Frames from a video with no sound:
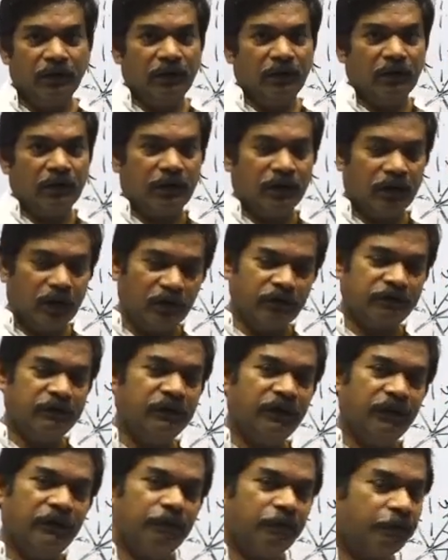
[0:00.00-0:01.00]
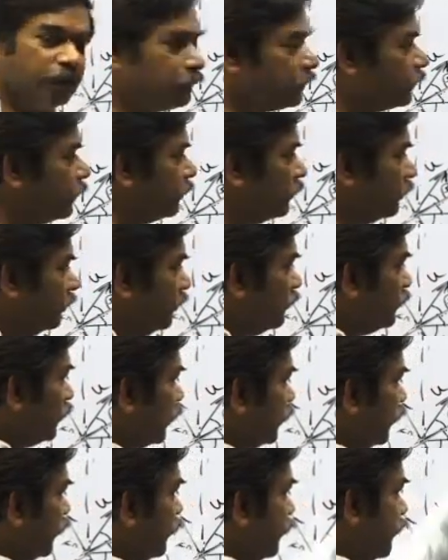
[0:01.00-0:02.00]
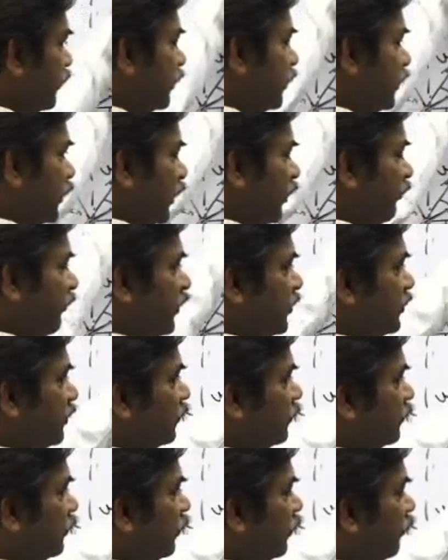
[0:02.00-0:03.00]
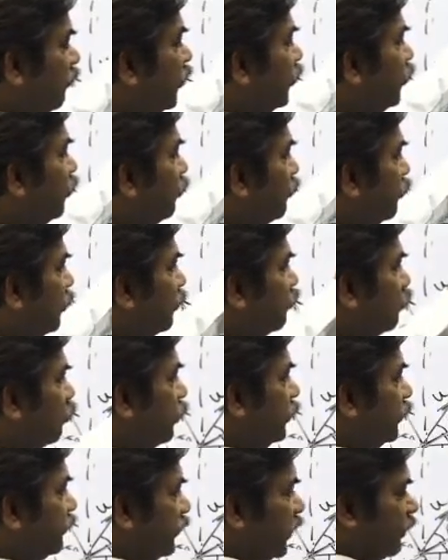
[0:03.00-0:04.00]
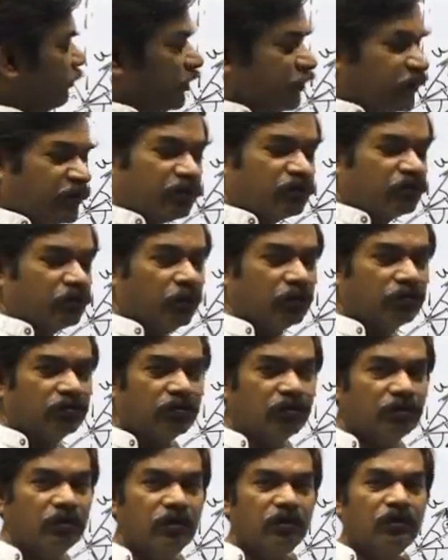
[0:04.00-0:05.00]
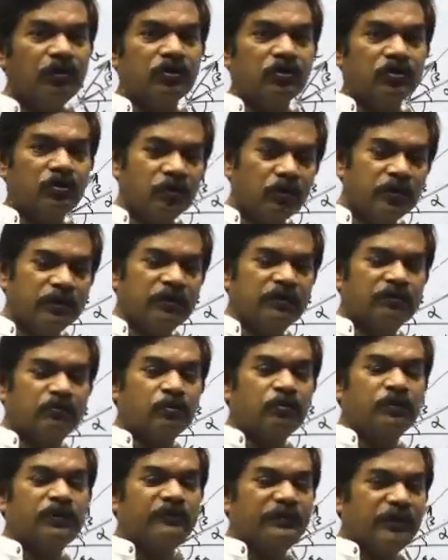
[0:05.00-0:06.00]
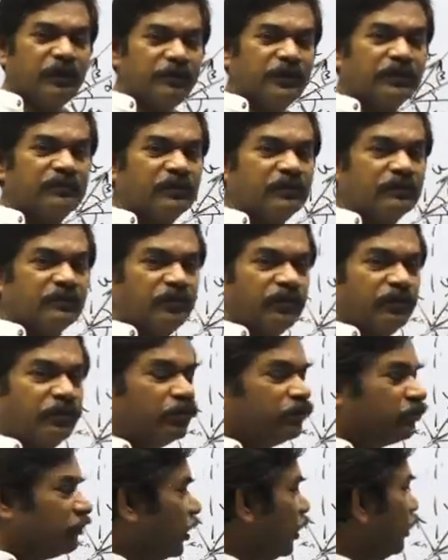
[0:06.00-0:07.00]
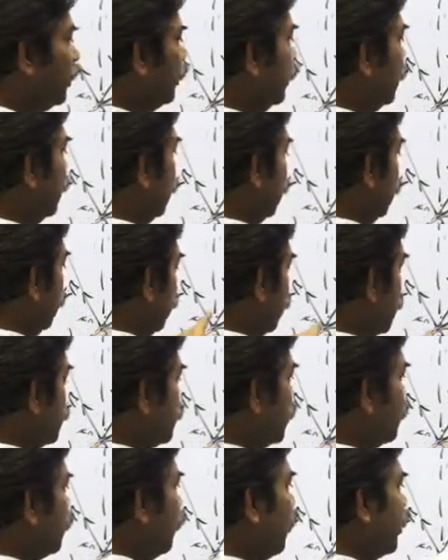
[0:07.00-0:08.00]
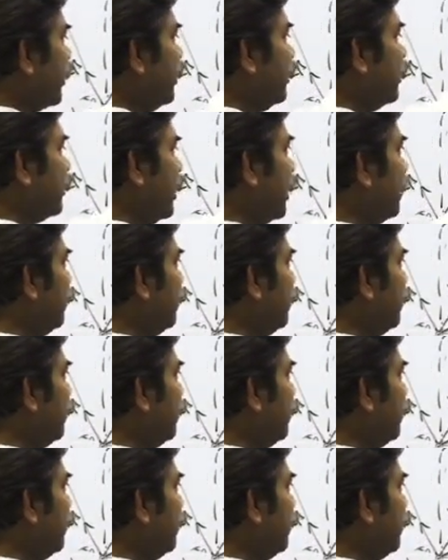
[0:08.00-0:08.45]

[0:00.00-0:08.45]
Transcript: Now see, these are the standard derivations even used in the school examinations also, though in the school examinations they use the motion on inclined